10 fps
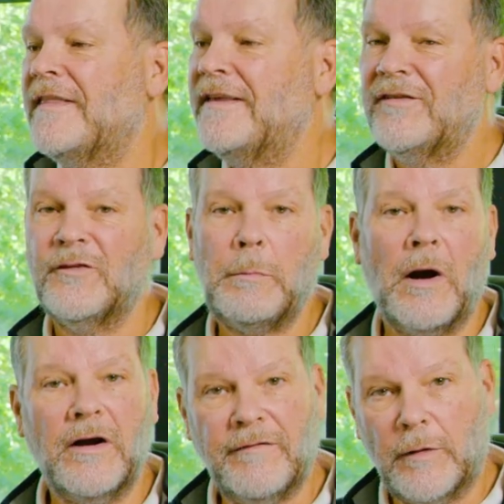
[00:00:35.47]
this is
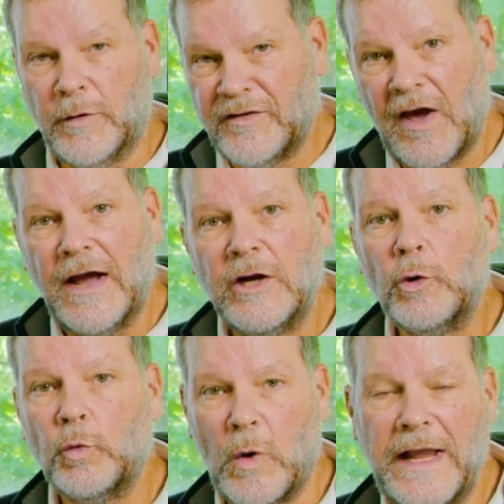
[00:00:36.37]
part of our Retire
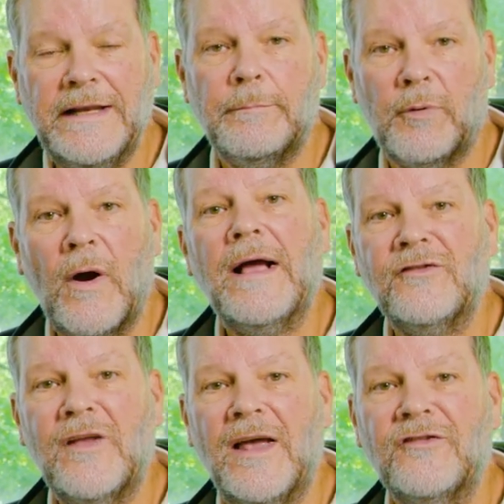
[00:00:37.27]
Right
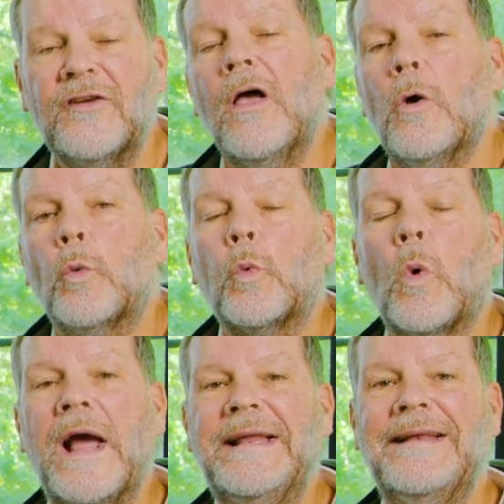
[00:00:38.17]
process.
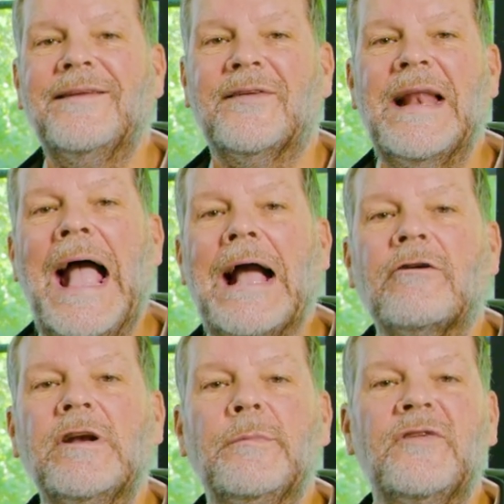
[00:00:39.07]
RIGHT is an
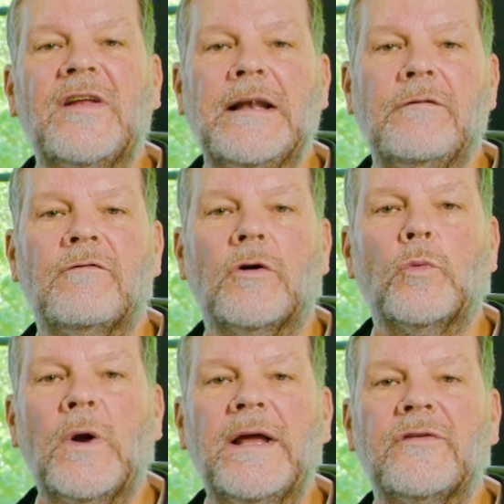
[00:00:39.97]
acronym standing for
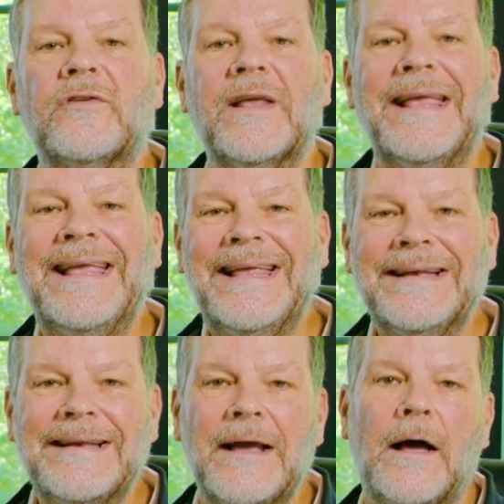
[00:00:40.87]
risk,
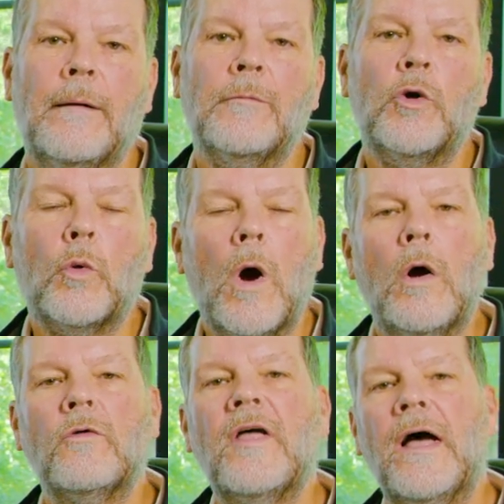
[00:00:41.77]
income,
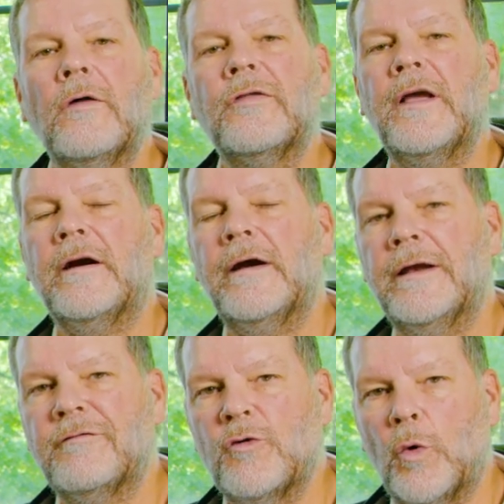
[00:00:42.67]
growth, healthcare,
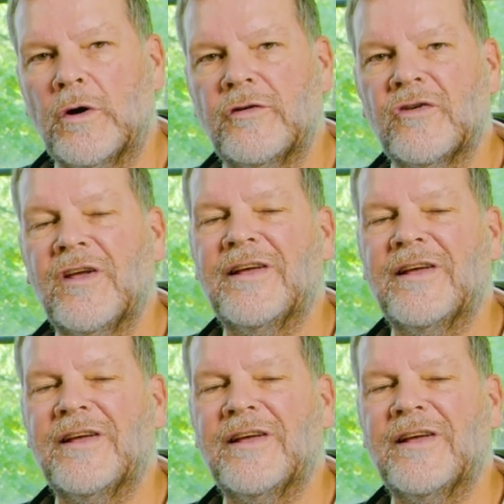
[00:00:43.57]
and of course,